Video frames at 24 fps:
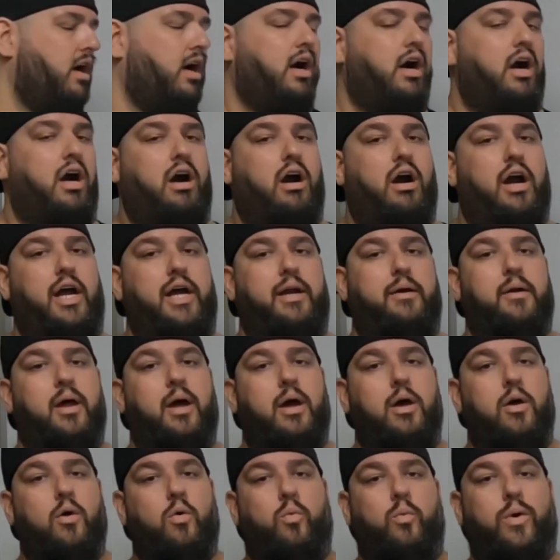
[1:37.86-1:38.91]
All right,
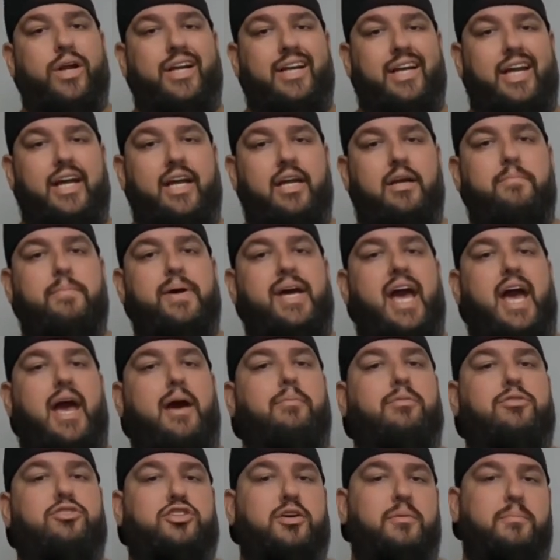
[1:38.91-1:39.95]
we need to be
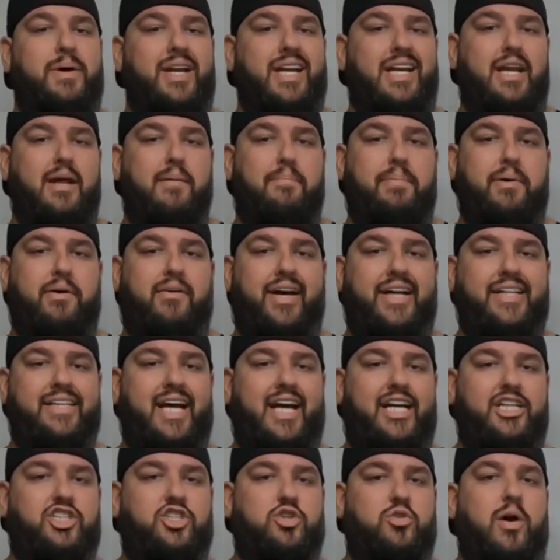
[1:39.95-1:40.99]
able to manipulate
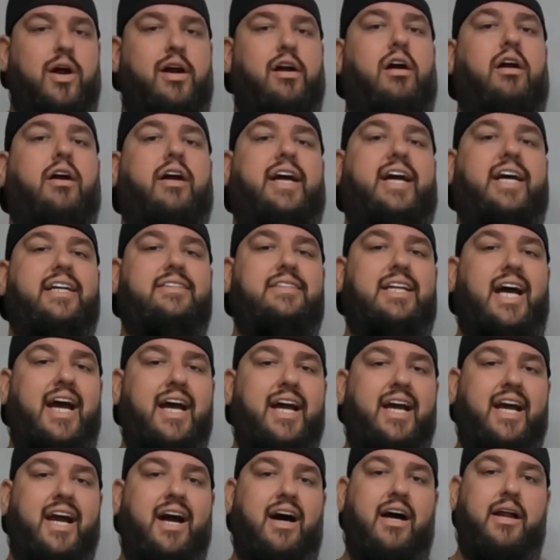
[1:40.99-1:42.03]
that trigger, get
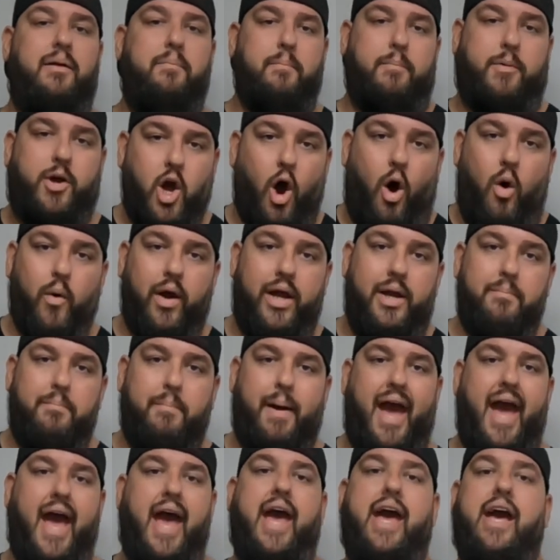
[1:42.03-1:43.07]
that gun going
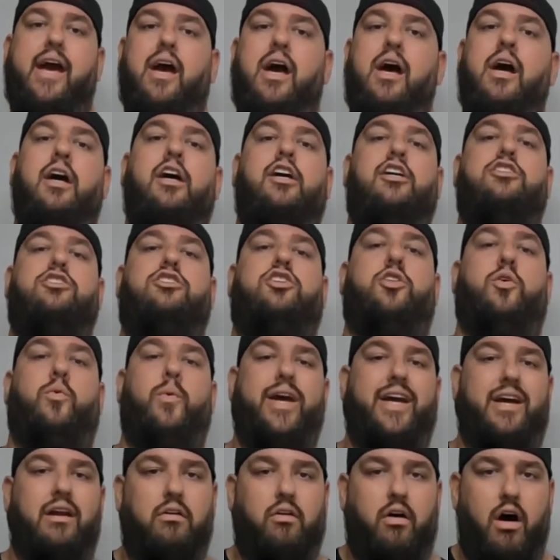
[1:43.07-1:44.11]
bang so that we
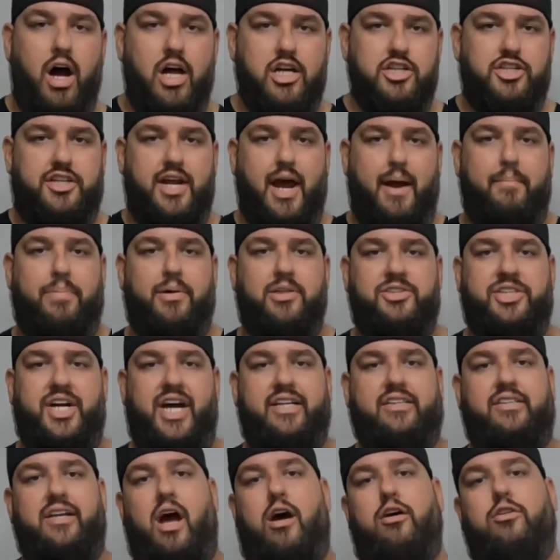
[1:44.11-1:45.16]
can launch that
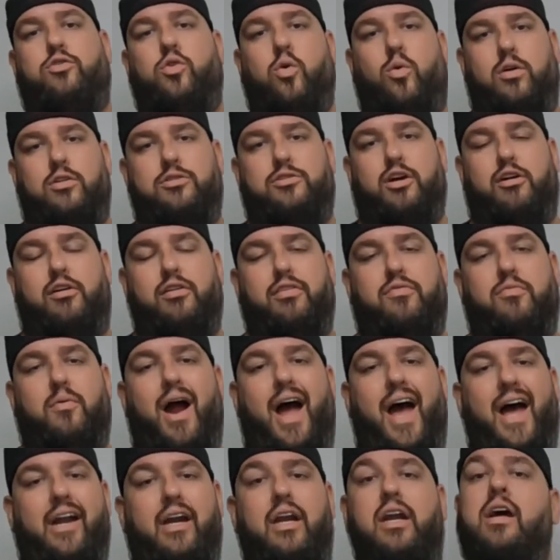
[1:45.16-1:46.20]
projectile towards our
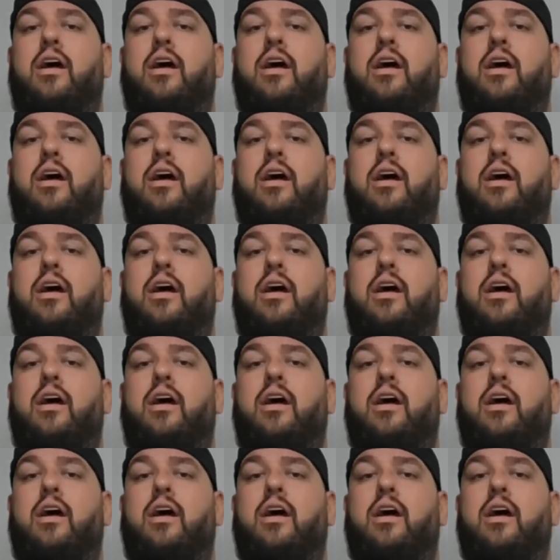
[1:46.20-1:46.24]
threat.